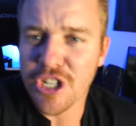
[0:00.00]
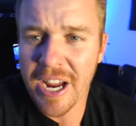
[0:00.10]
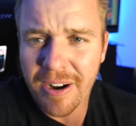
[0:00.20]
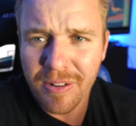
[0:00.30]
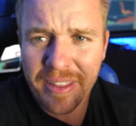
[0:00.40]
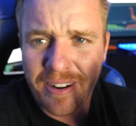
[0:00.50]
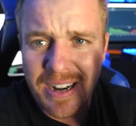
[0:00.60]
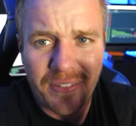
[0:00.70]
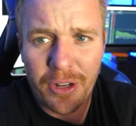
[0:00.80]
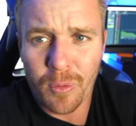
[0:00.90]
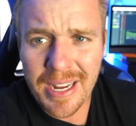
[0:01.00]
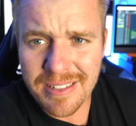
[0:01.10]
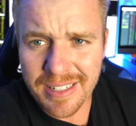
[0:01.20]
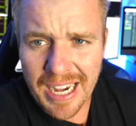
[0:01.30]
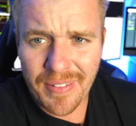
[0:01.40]
chair there, nothing
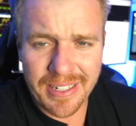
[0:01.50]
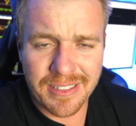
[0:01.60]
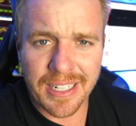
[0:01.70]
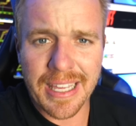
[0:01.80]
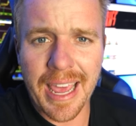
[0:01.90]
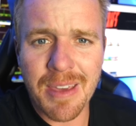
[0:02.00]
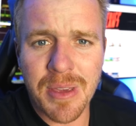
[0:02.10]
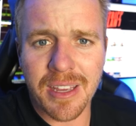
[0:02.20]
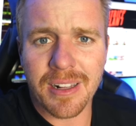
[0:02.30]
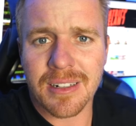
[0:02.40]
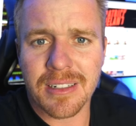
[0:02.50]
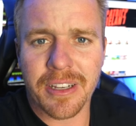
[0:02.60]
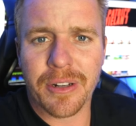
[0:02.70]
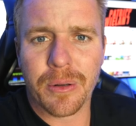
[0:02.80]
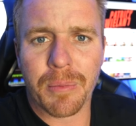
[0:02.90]
crazy, kind of like just a gaming,
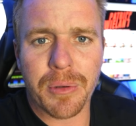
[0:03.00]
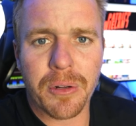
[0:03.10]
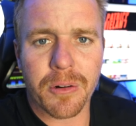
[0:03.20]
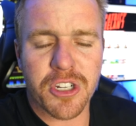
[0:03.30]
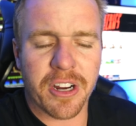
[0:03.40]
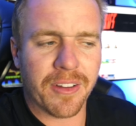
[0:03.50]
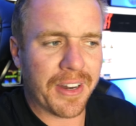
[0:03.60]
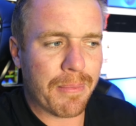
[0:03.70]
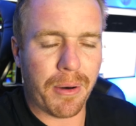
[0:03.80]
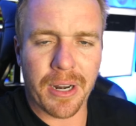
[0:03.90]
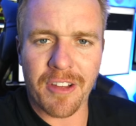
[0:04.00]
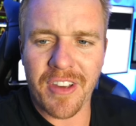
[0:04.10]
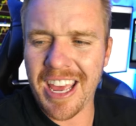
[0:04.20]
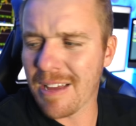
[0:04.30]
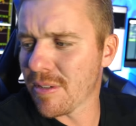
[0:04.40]
you know, computer chair that I bought off
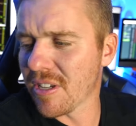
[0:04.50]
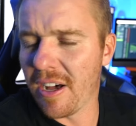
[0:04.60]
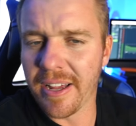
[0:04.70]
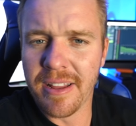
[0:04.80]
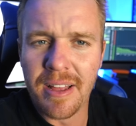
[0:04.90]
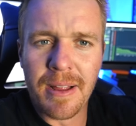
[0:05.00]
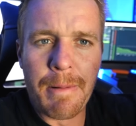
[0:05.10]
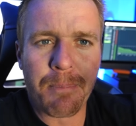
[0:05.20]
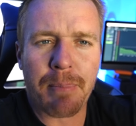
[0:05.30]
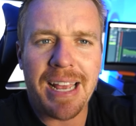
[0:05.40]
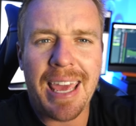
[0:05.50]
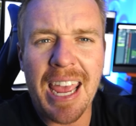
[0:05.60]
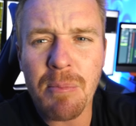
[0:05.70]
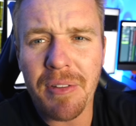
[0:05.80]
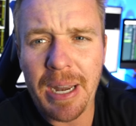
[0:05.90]
Amazon. My
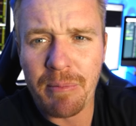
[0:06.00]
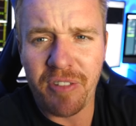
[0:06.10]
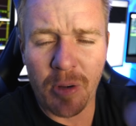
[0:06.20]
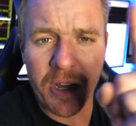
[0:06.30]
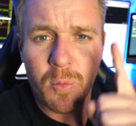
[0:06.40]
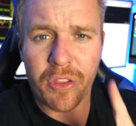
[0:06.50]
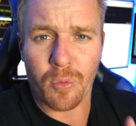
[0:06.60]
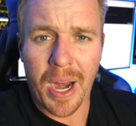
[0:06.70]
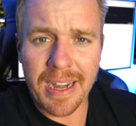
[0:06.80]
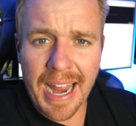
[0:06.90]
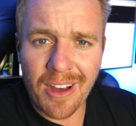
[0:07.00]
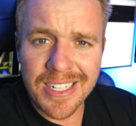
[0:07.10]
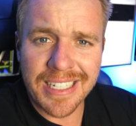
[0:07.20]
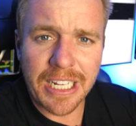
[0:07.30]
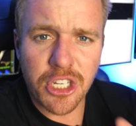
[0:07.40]
camera that I'm filming with right now
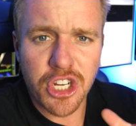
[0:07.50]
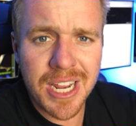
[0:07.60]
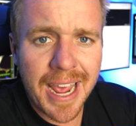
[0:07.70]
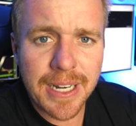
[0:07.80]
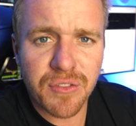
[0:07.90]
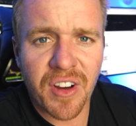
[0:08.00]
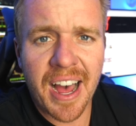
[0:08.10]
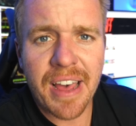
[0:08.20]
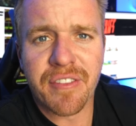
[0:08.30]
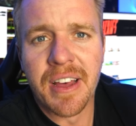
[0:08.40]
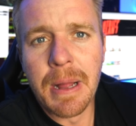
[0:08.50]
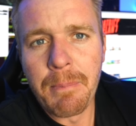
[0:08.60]
is a G H five